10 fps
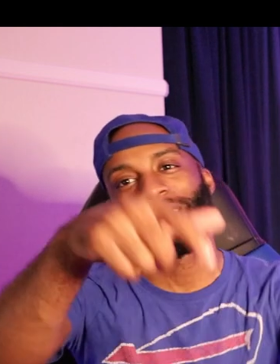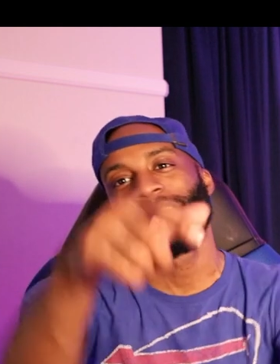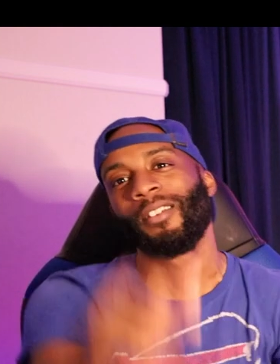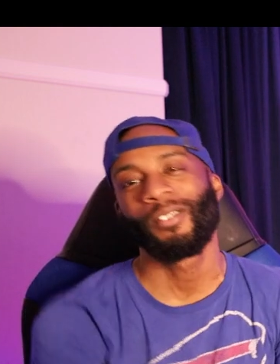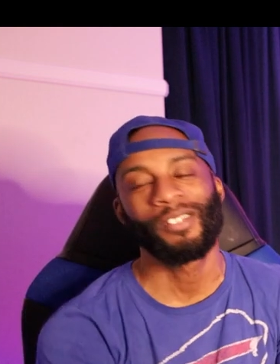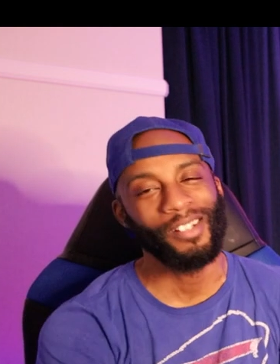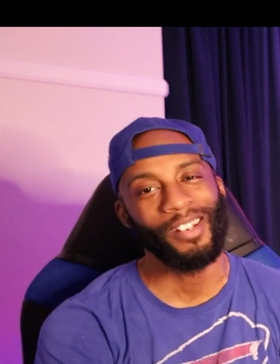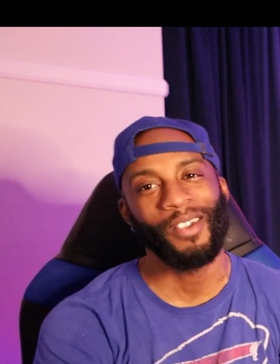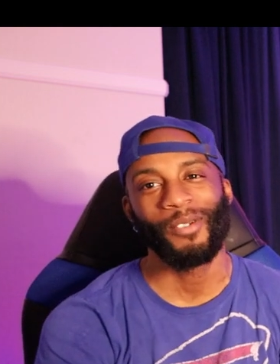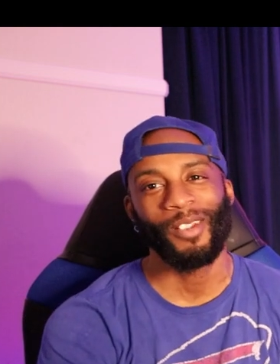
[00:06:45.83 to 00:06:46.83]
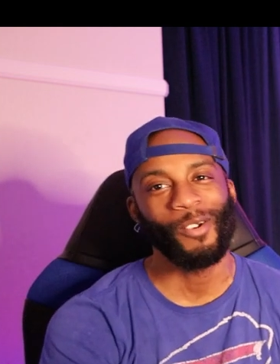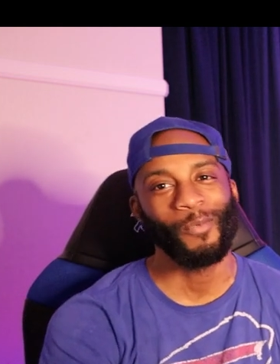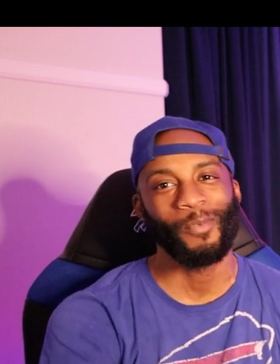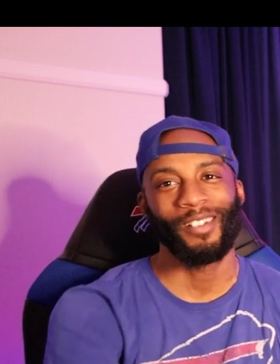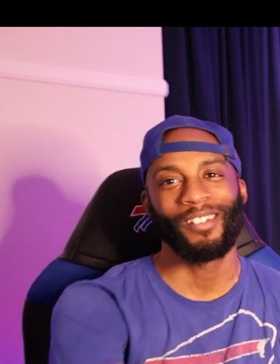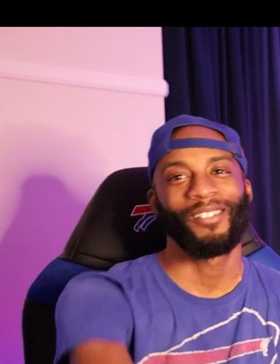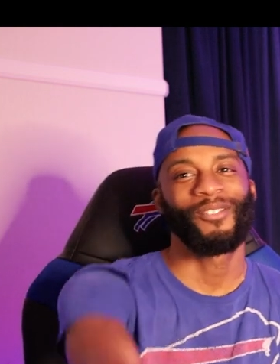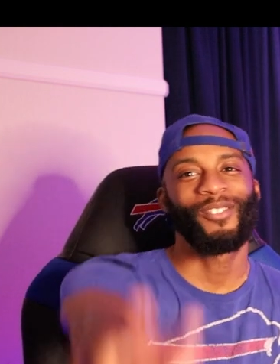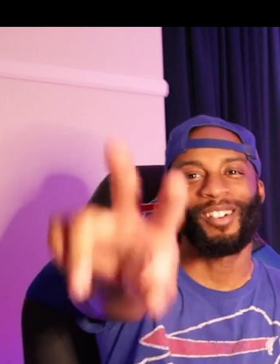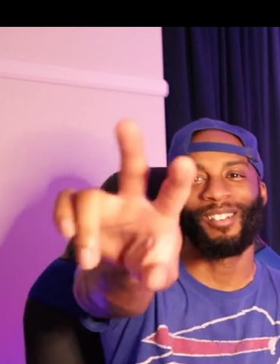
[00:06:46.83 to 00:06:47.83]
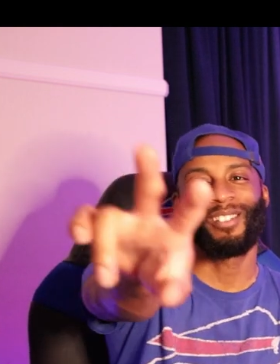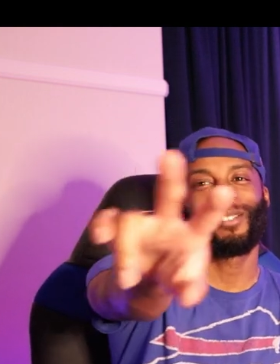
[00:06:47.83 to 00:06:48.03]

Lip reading: And no, so there we go, man. We out